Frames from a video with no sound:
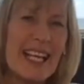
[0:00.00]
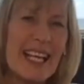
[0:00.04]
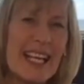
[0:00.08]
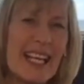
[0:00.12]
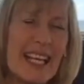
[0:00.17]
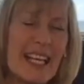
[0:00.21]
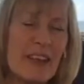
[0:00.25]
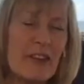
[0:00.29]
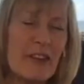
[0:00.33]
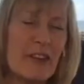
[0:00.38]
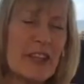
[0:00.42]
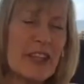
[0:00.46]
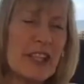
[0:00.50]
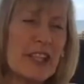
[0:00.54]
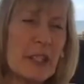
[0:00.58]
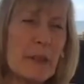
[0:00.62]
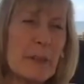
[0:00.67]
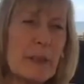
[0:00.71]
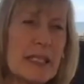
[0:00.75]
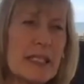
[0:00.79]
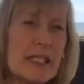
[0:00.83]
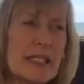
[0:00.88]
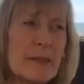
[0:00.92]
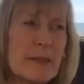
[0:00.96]
If you think
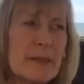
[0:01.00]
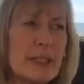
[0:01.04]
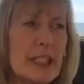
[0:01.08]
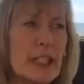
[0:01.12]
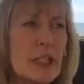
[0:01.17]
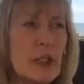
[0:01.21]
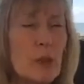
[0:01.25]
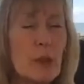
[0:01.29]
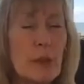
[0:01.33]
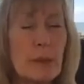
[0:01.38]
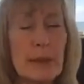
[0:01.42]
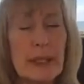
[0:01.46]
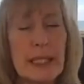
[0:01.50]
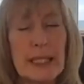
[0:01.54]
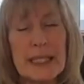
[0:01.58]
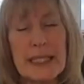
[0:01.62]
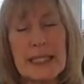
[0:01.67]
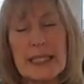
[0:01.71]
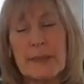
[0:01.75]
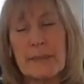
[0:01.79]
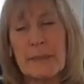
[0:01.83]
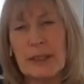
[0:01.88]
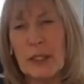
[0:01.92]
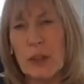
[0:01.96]
about somebody who appears
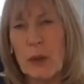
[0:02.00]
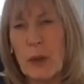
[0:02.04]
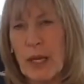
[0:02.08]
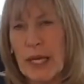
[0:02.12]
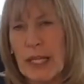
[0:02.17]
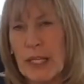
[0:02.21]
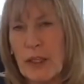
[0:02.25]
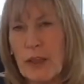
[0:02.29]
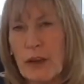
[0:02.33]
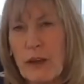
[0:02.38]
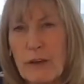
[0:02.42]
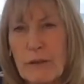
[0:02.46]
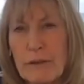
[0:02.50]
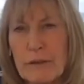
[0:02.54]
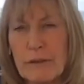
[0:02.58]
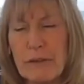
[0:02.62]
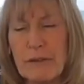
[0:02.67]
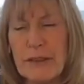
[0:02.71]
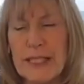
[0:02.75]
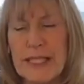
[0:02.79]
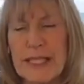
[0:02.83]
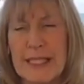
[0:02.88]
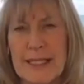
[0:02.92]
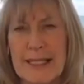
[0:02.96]
to be quite
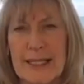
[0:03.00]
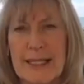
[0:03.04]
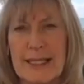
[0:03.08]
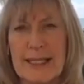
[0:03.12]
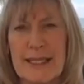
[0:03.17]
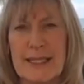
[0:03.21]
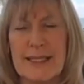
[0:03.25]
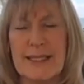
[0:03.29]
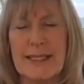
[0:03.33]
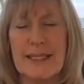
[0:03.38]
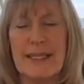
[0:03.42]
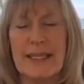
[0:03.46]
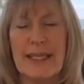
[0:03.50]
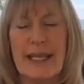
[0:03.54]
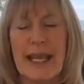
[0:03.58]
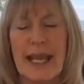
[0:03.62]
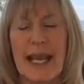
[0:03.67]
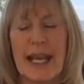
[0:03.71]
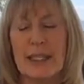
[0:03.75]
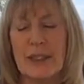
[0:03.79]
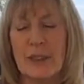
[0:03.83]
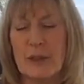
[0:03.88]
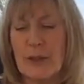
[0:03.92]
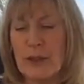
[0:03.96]
confident,
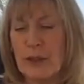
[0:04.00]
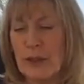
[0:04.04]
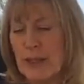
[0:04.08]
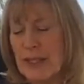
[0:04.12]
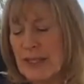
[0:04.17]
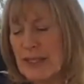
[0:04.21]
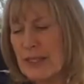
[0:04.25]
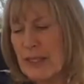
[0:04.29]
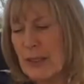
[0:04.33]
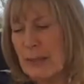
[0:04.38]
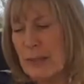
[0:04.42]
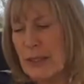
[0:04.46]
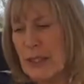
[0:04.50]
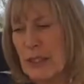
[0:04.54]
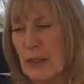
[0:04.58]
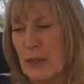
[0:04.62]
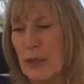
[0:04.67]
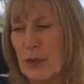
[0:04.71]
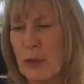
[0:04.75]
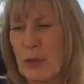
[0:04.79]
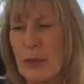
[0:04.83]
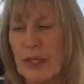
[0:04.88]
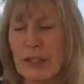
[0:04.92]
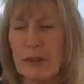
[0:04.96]
and you look at somebody who's
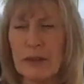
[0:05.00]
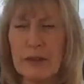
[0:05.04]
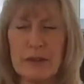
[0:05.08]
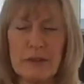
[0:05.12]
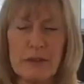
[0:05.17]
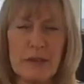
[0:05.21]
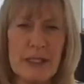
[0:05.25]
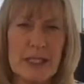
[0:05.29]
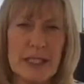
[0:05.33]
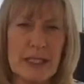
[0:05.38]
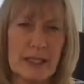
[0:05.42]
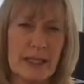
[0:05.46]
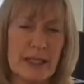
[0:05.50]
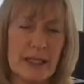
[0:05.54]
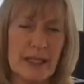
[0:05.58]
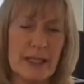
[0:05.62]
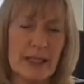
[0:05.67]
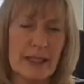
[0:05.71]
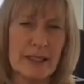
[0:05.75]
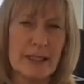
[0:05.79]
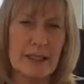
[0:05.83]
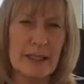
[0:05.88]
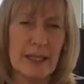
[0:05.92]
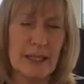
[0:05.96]
quite confident
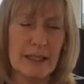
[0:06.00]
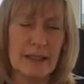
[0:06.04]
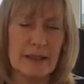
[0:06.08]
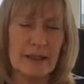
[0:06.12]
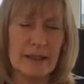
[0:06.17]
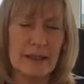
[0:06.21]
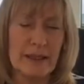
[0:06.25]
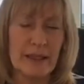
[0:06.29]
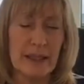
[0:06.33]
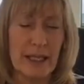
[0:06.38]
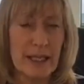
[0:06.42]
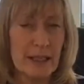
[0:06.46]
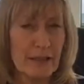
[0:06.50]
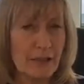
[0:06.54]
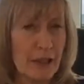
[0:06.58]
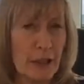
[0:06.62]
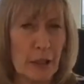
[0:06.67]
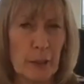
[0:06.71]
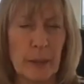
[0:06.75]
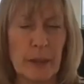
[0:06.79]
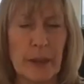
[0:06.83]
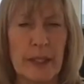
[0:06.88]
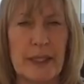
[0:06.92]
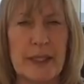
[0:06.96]
and they're at the
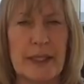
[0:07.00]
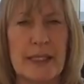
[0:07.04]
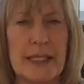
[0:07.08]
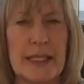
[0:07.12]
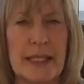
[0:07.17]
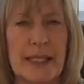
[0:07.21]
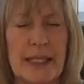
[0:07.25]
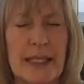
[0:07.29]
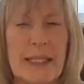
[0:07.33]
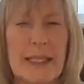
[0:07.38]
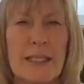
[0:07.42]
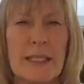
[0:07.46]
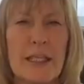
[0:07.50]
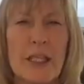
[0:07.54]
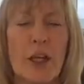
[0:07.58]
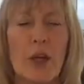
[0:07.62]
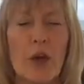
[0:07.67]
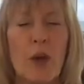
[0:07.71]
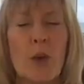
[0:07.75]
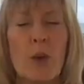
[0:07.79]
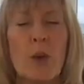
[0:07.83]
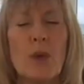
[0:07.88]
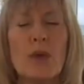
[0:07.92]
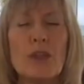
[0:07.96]
party,
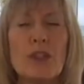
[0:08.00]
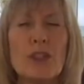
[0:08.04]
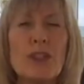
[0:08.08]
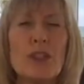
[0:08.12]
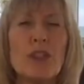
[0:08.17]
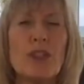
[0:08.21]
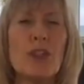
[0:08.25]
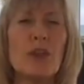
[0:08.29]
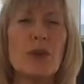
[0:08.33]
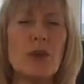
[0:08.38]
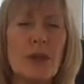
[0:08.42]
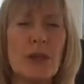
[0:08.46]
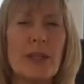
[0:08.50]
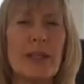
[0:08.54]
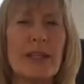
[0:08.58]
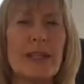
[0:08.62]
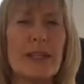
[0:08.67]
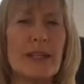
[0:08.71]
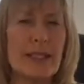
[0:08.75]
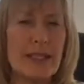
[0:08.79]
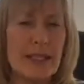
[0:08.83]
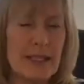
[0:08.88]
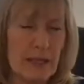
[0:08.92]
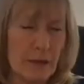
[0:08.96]
what do you think
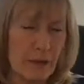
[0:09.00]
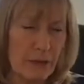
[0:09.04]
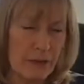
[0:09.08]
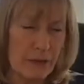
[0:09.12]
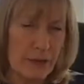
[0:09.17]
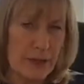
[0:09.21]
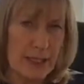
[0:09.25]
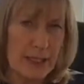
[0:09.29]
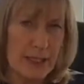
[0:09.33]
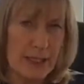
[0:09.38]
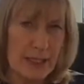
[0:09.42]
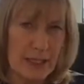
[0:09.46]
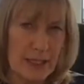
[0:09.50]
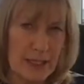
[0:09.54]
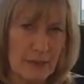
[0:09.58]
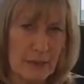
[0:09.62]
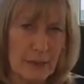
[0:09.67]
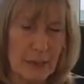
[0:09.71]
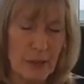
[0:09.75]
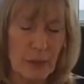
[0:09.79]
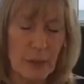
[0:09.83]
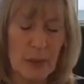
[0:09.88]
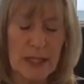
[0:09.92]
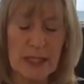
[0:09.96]
the difference is
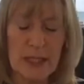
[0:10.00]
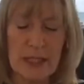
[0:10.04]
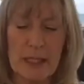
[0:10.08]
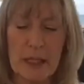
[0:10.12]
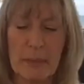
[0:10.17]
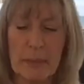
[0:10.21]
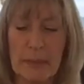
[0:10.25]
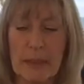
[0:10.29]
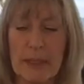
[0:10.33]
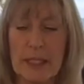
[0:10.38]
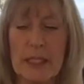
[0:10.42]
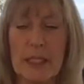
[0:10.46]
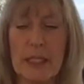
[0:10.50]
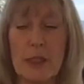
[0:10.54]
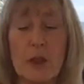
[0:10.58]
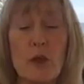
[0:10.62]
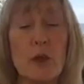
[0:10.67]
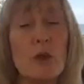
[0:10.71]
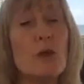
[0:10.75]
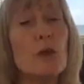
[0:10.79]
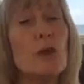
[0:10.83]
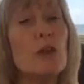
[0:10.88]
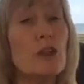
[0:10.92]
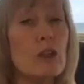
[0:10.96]
between somebody
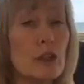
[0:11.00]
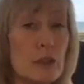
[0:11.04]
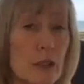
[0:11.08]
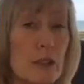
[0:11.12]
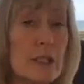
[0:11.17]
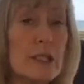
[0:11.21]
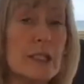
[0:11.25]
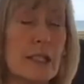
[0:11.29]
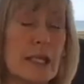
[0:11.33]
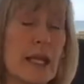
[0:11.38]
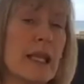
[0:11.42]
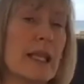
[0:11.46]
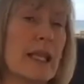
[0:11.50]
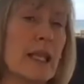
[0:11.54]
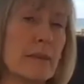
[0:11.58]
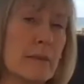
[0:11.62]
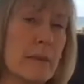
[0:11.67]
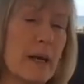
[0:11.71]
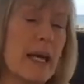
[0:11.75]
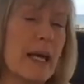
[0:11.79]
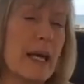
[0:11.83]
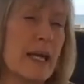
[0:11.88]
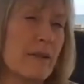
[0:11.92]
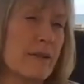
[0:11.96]
who looks like they
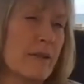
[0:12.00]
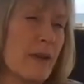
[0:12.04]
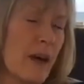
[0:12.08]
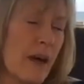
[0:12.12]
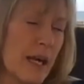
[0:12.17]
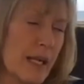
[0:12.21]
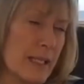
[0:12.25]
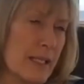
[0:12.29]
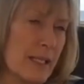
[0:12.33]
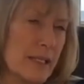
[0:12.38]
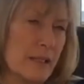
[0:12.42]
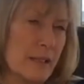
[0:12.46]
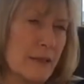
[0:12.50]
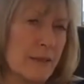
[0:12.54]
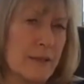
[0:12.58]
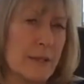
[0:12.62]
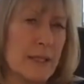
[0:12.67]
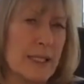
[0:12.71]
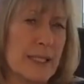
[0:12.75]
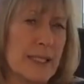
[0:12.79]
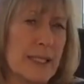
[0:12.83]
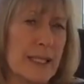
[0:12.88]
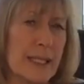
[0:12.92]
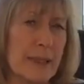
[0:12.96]
might have high
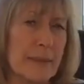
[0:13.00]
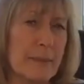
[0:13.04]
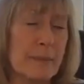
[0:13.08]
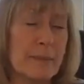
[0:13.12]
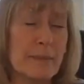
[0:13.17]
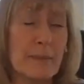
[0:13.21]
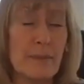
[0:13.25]
self-esteem,